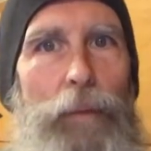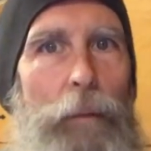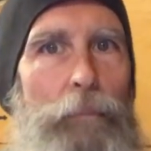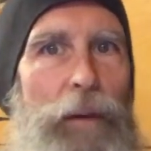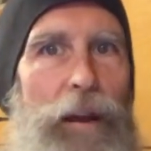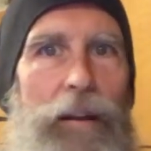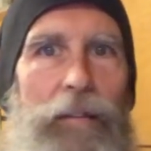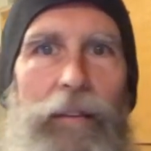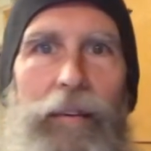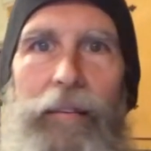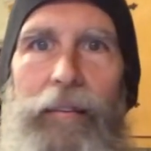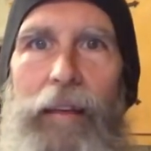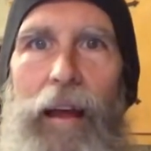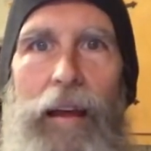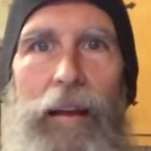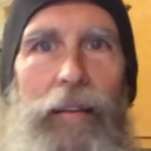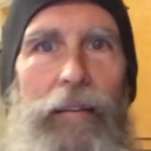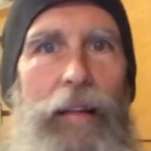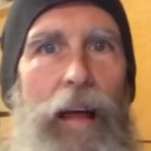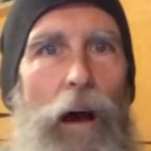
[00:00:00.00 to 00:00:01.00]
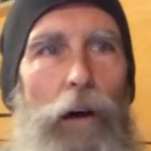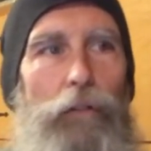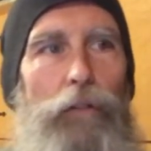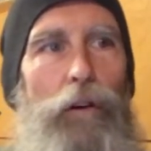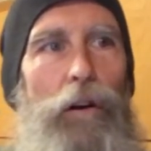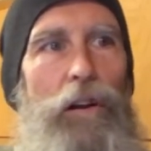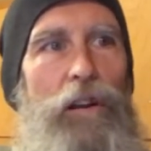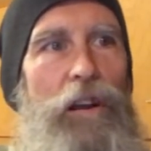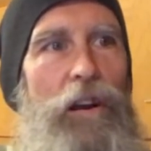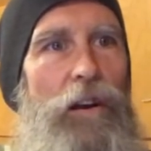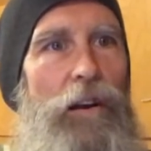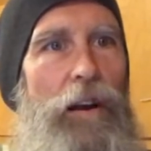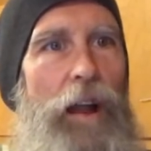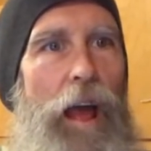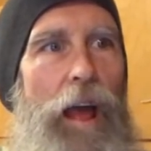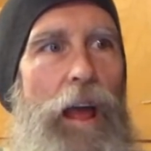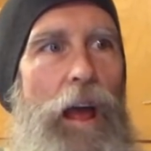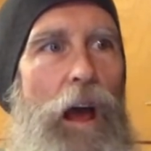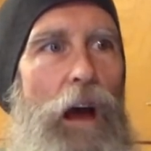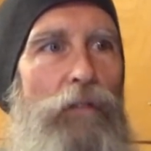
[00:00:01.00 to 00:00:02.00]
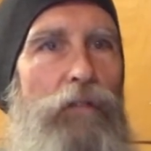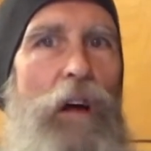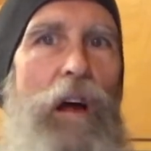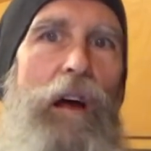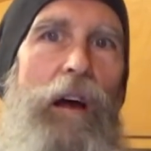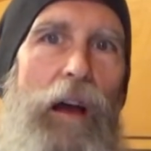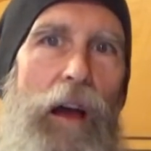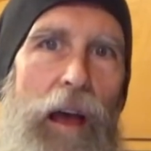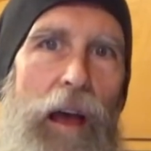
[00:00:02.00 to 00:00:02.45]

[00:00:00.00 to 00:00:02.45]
I've been in the States now for a year and a half.